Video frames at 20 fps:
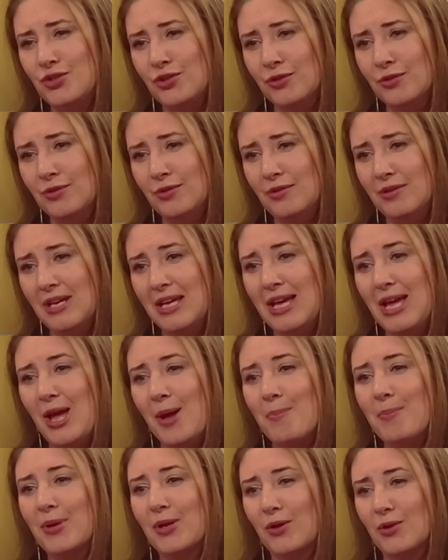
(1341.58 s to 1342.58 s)
do,
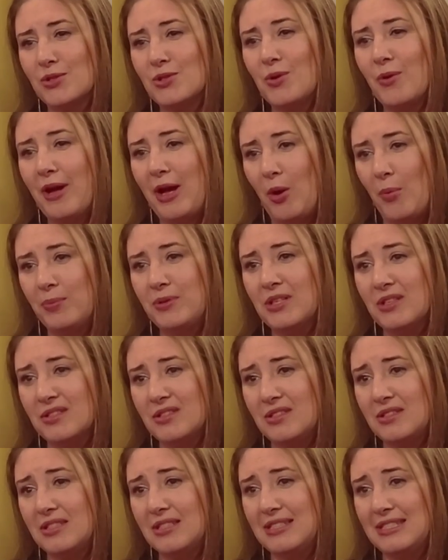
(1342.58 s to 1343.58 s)
but also helped
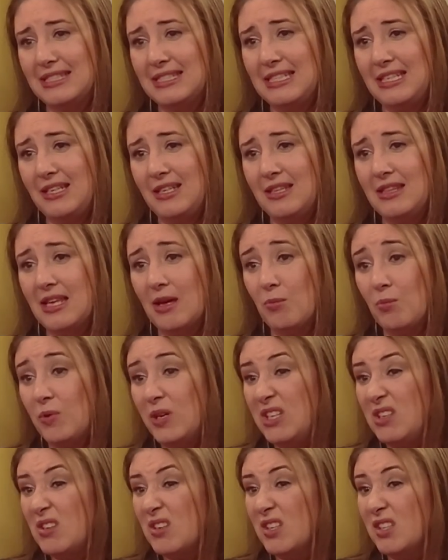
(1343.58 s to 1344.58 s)
us to see that
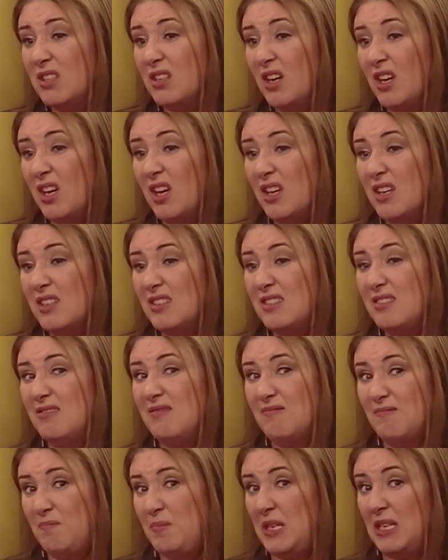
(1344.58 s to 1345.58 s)
we could
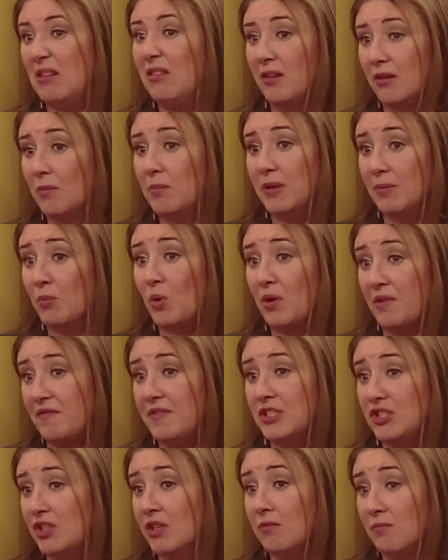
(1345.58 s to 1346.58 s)
be a little bit more
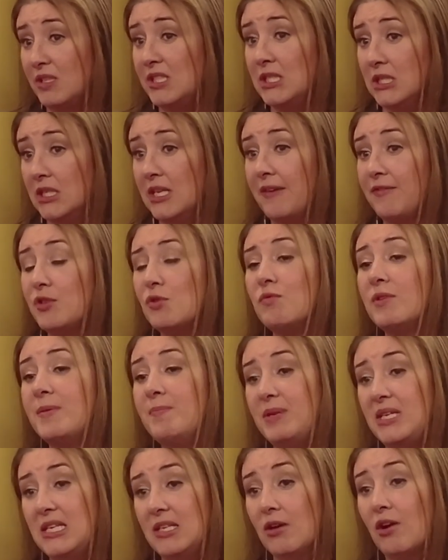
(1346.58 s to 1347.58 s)
efficient. We didn't have to
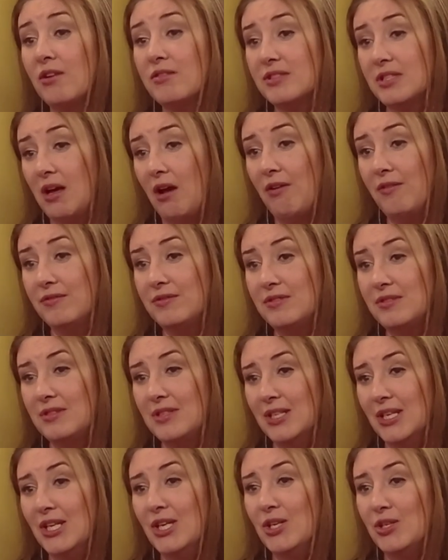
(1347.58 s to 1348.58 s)
repeat ourselves
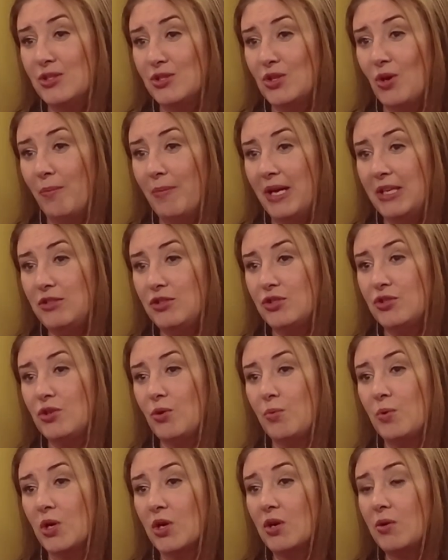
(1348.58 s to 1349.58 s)
so much,
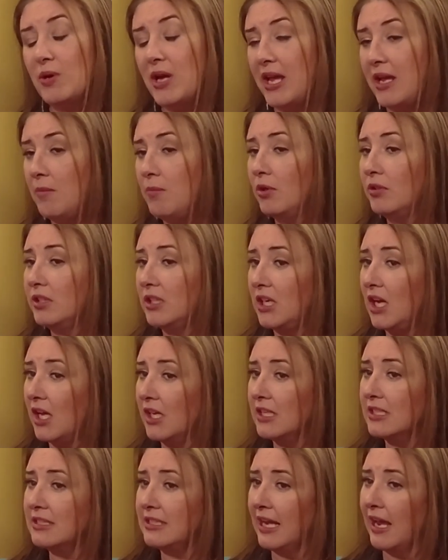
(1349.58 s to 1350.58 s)
so we're able to
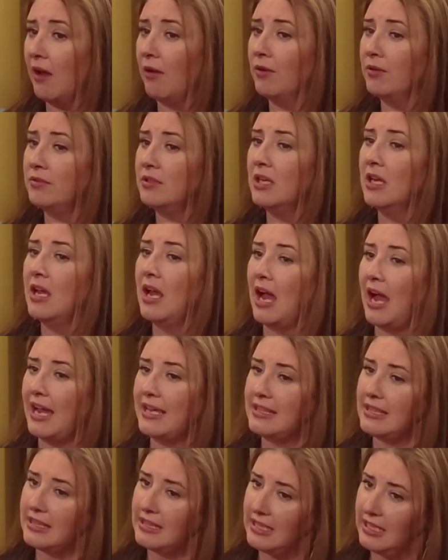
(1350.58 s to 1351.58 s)
cut it down.
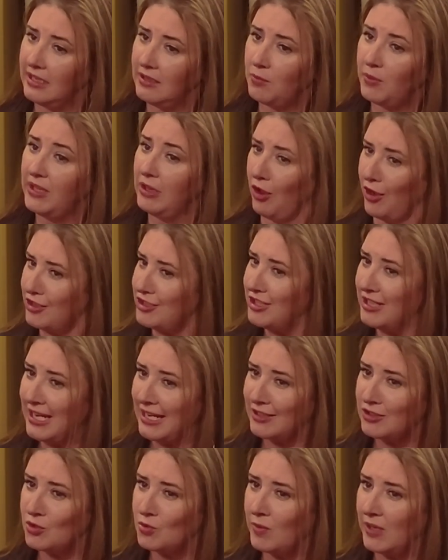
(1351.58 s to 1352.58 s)
I think we launch it
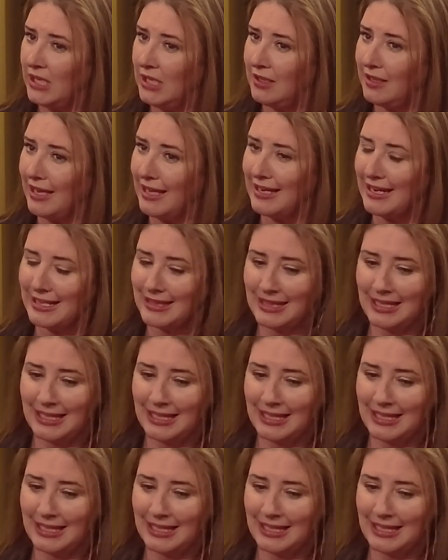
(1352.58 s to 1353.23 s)
next week, and I